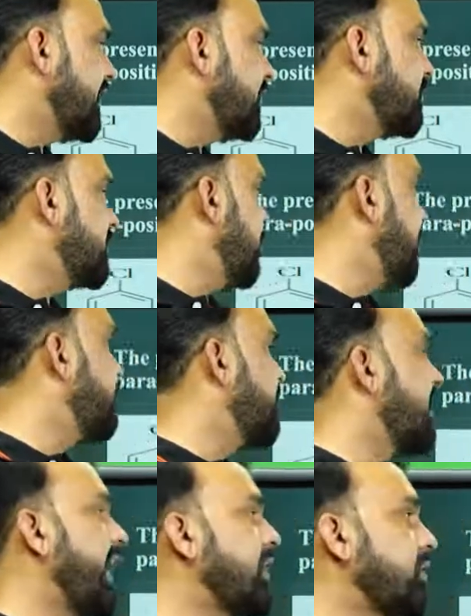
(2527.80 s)
can you see of
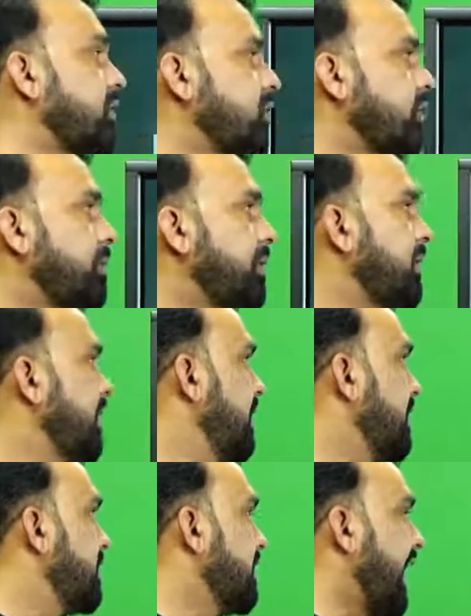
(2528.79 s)
the nitro group?
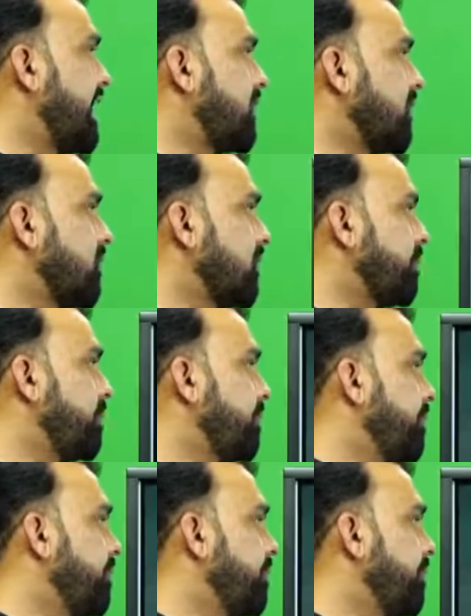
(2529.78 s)
The nitro group